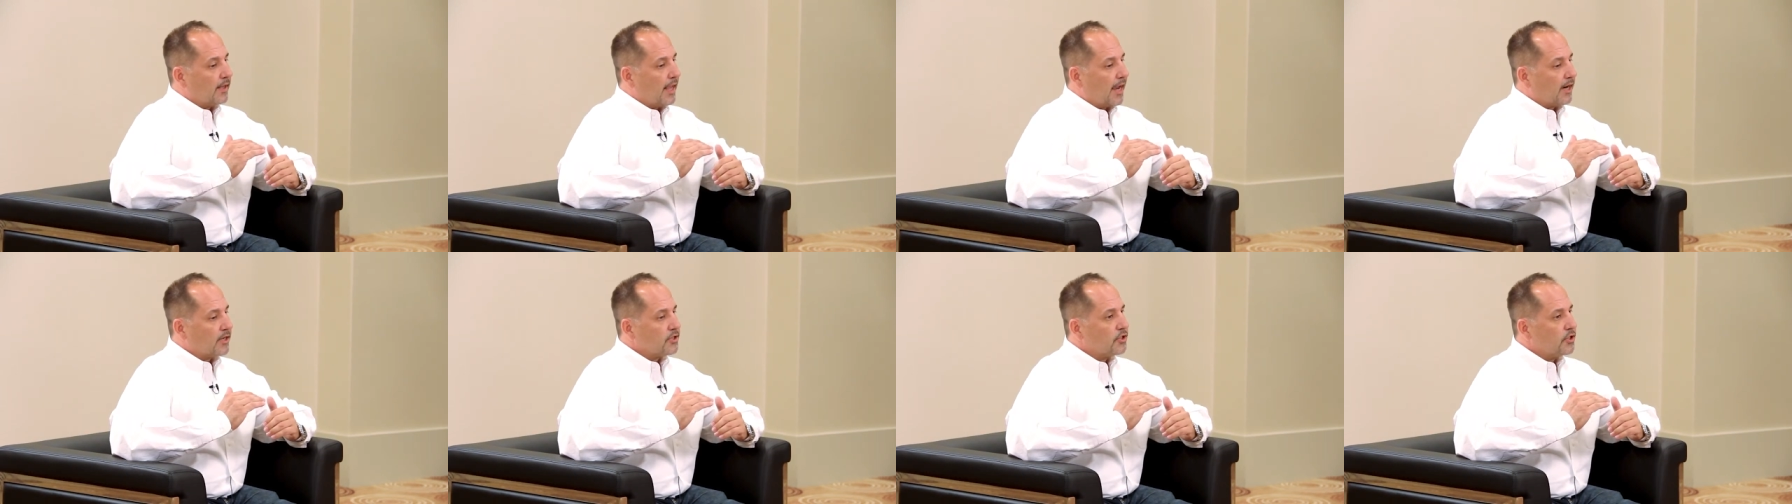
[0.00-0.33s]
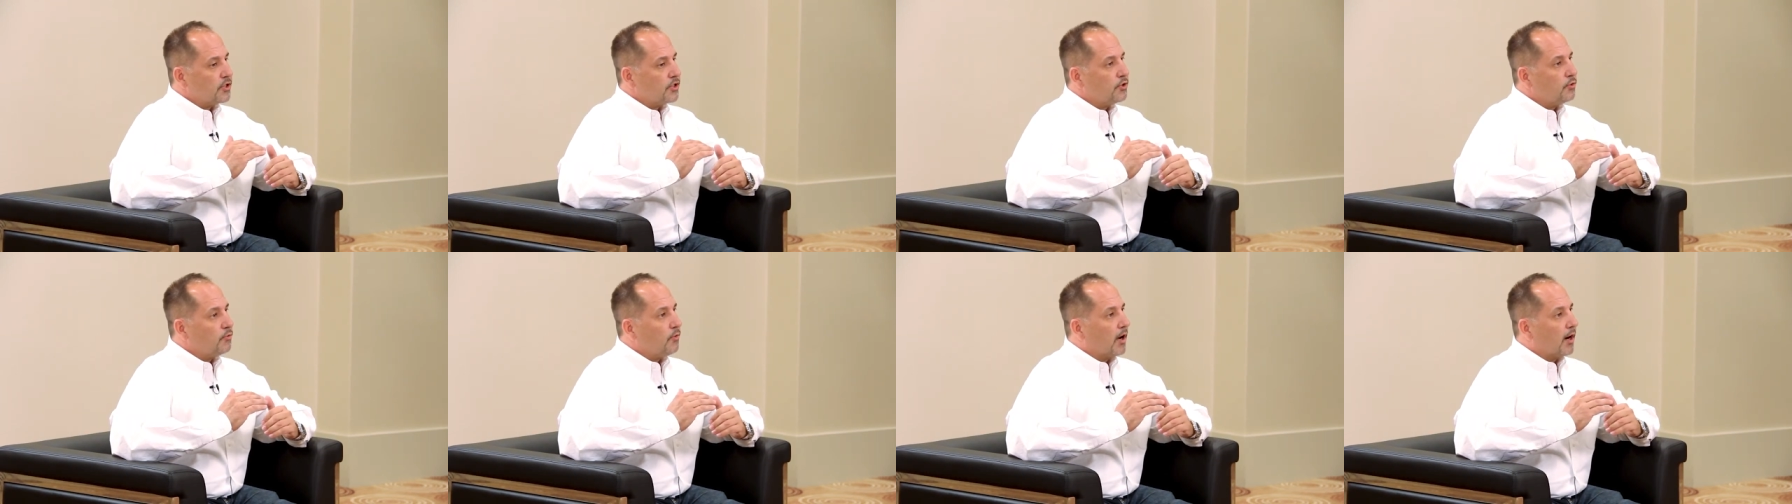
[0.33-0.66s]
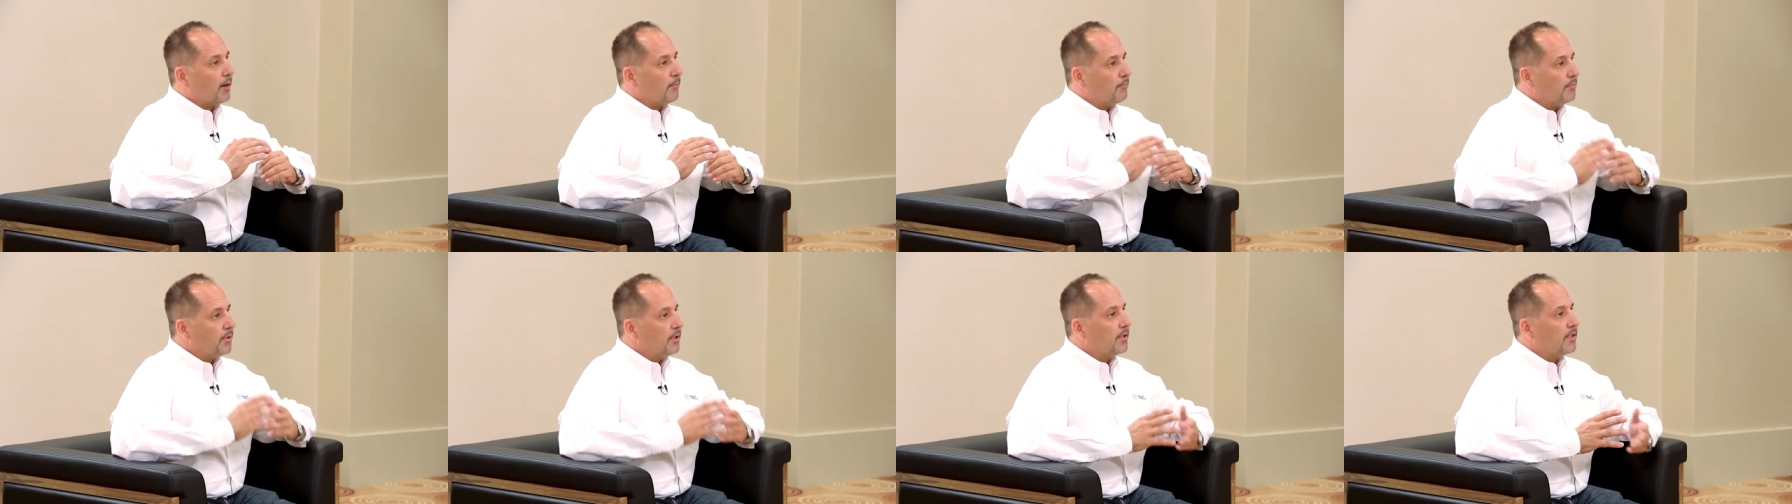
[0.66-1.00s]
actually do
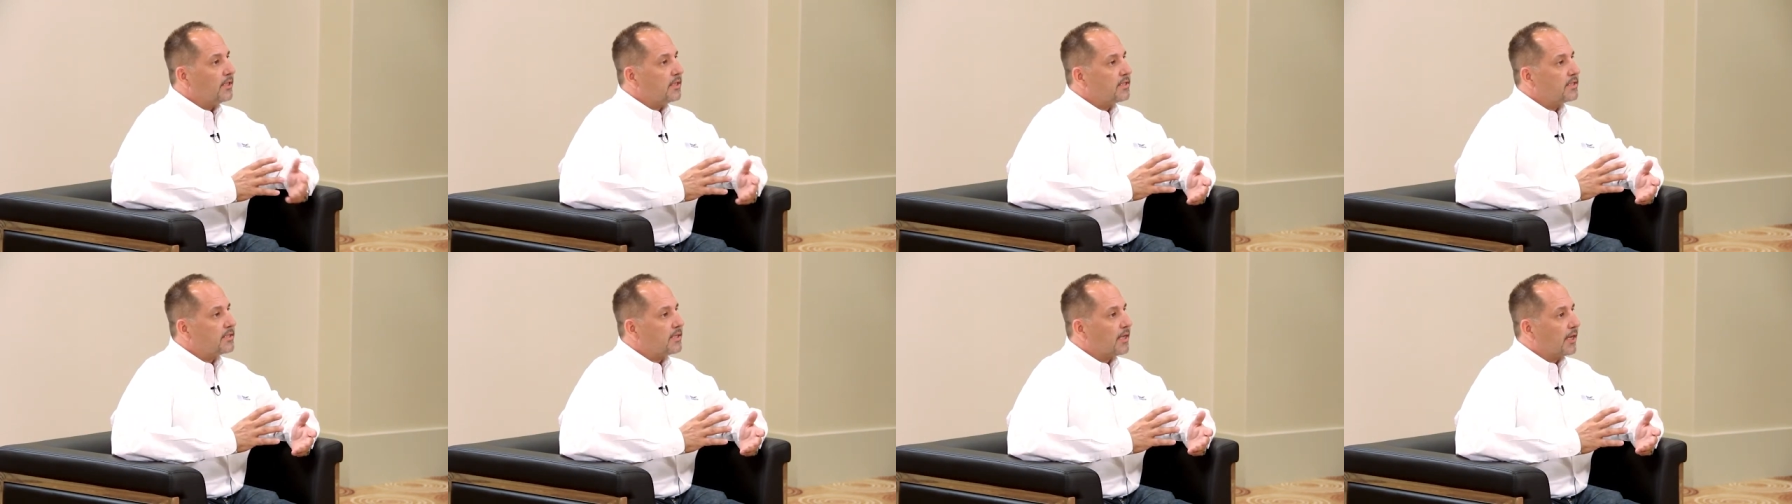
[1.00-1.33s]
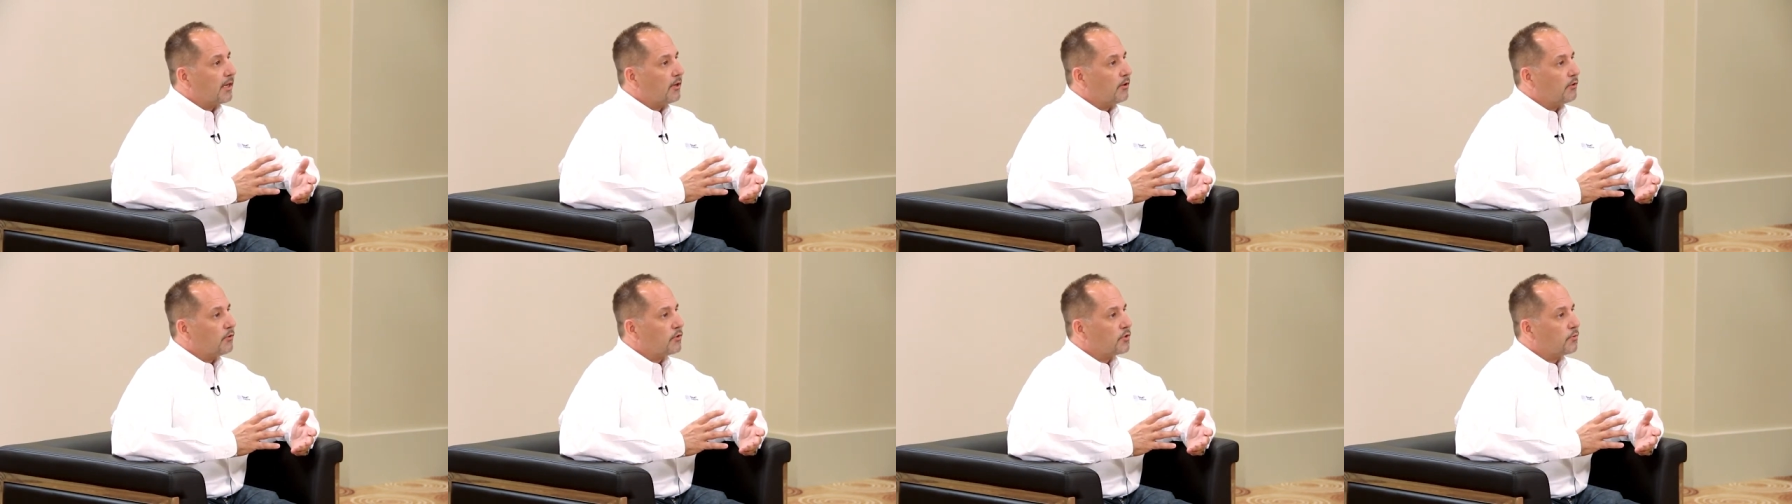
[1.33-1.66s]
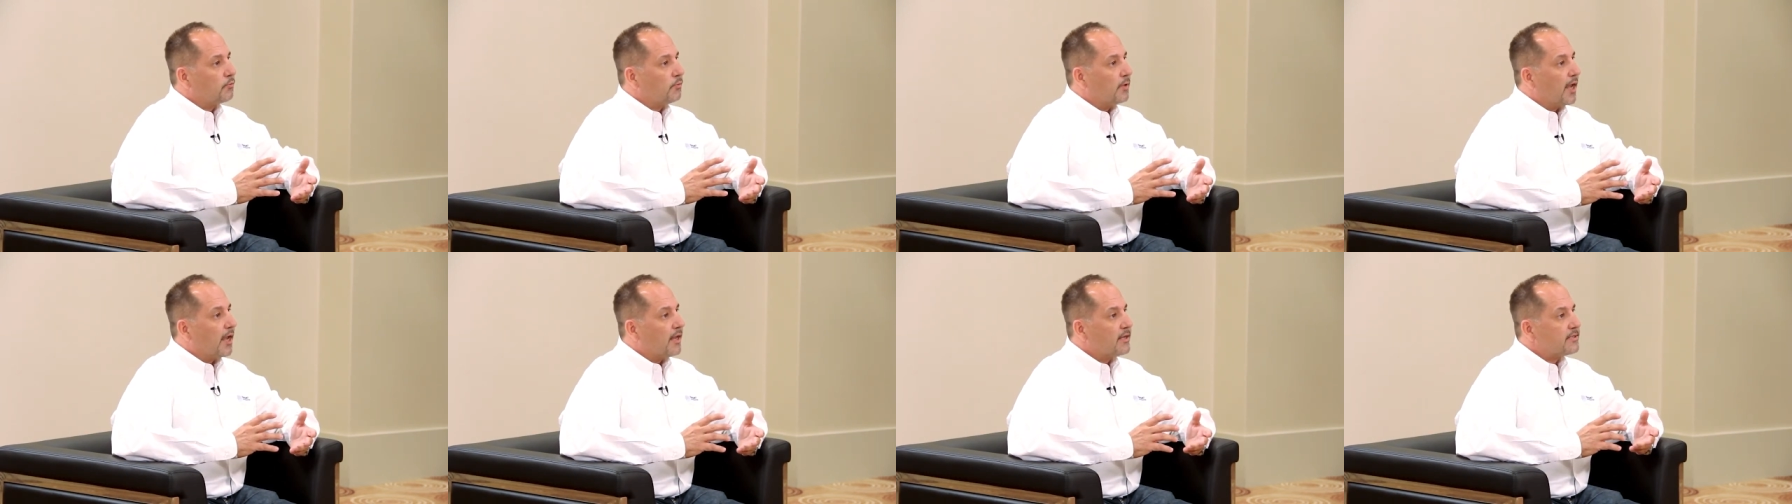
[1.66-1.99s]
our billing
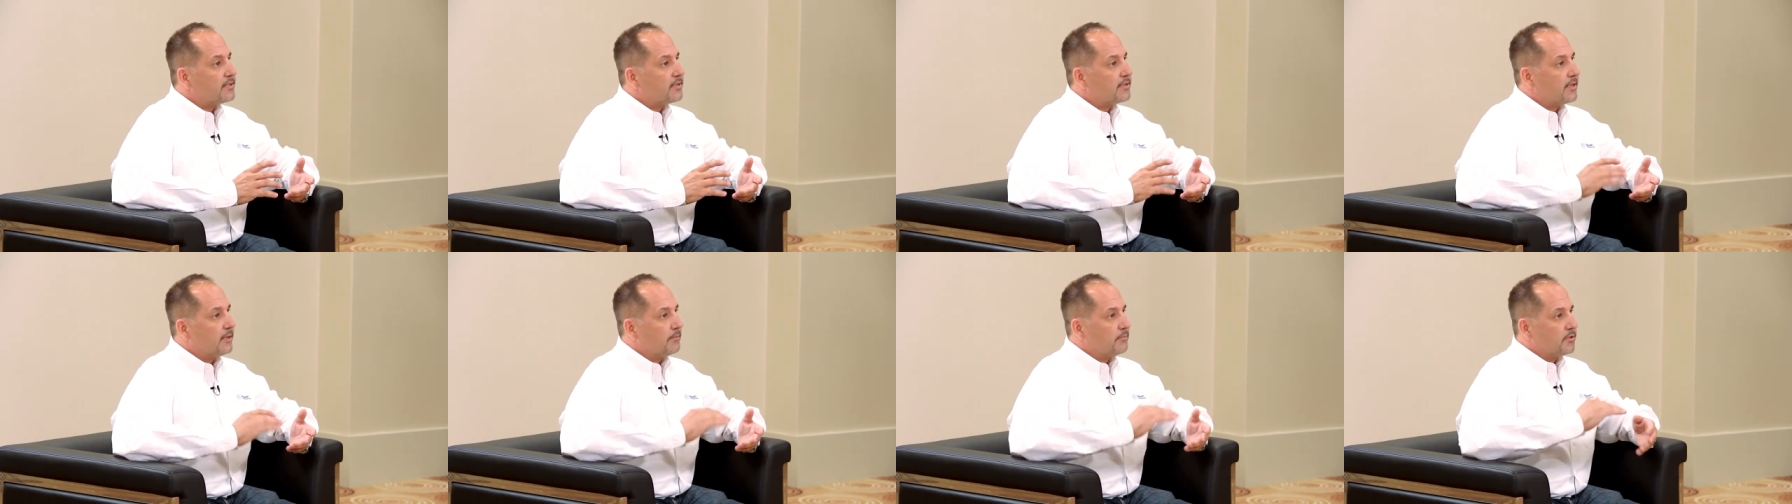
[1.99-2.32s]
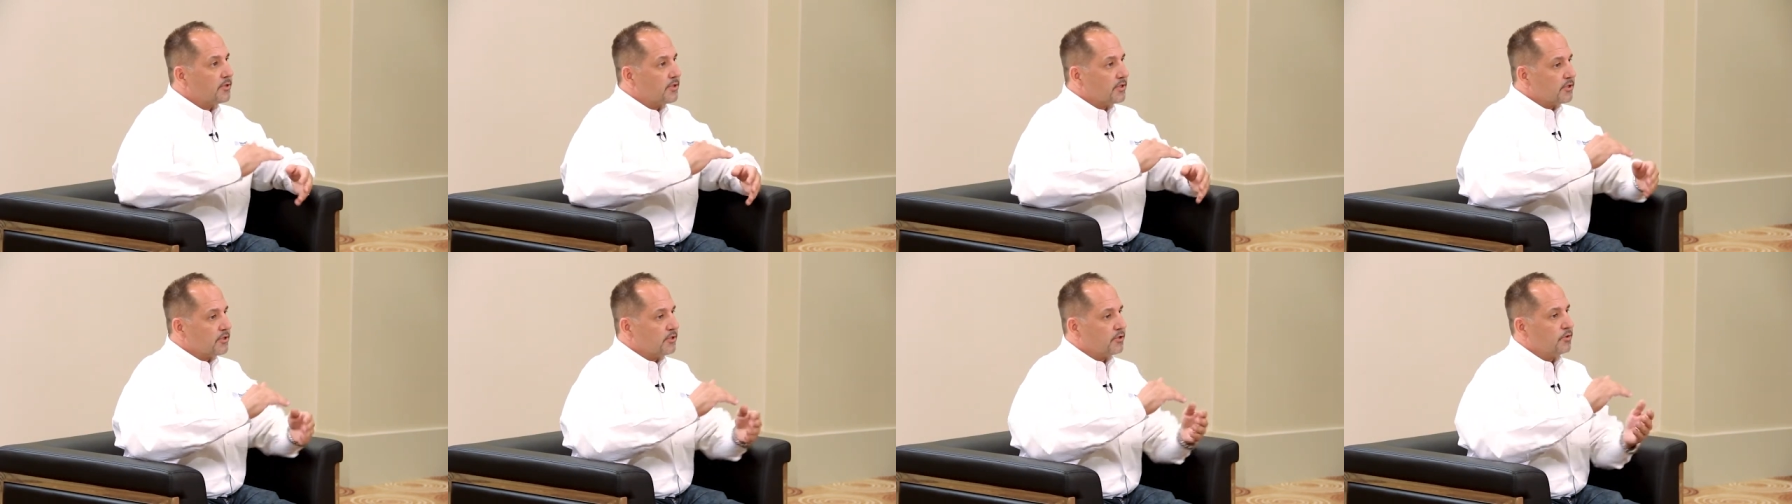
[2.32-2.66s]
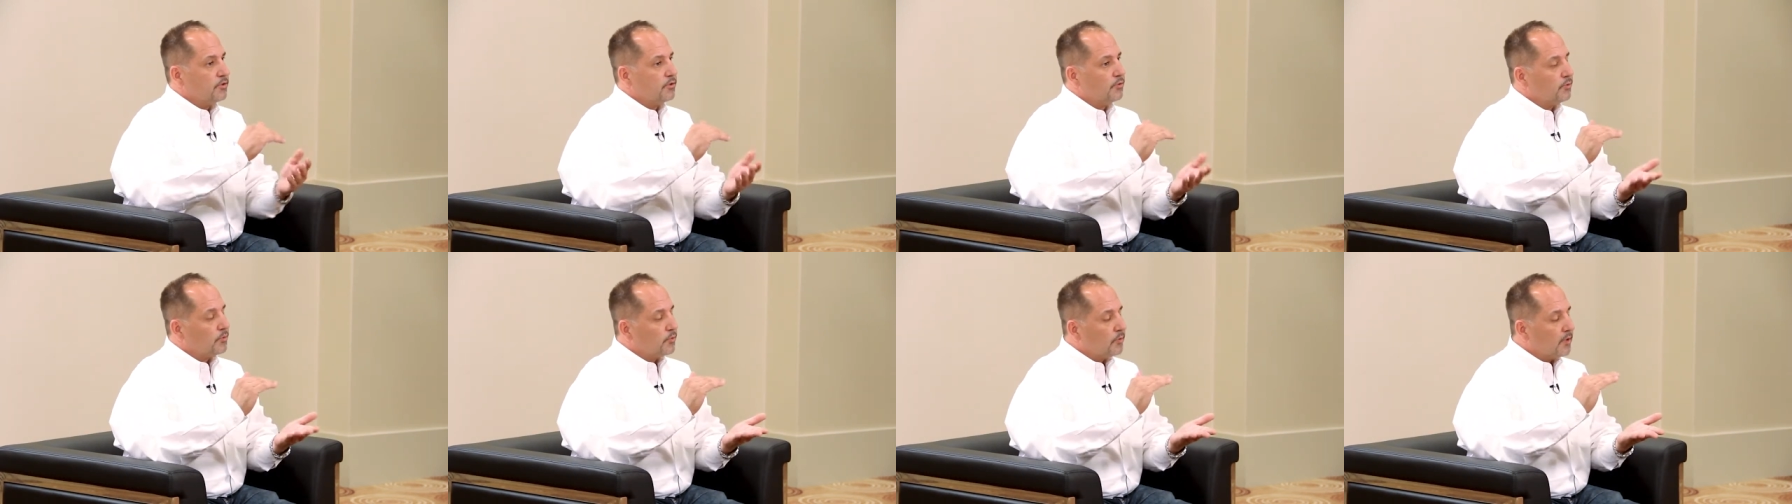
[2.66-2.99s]
cycles, we ask them just
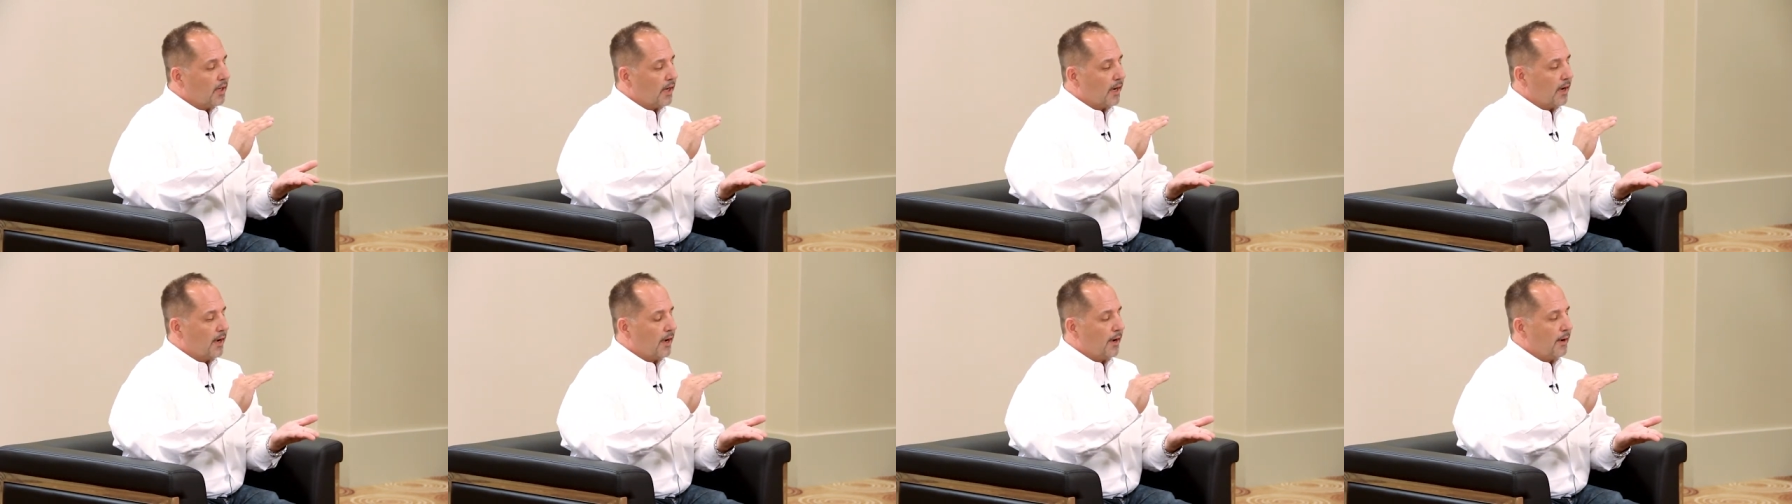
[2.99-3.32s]
to